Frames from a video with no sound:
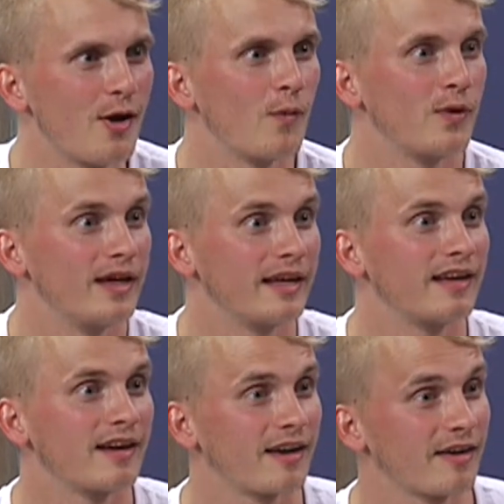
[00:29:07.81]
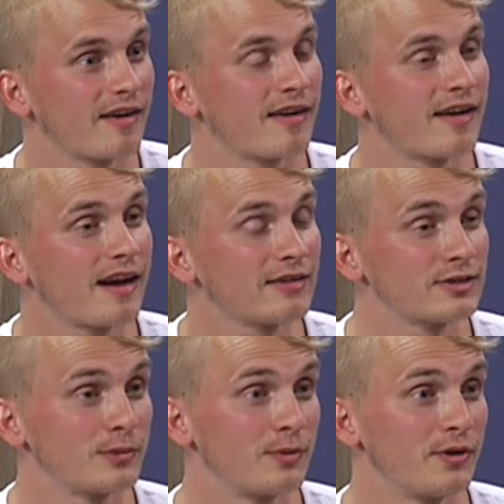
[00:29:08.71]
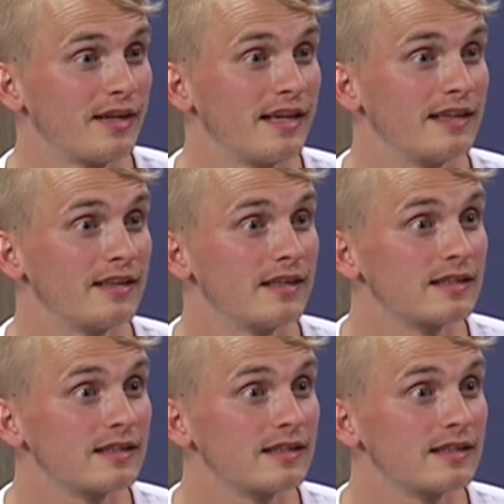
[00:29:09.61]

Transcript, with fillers: we got a customer in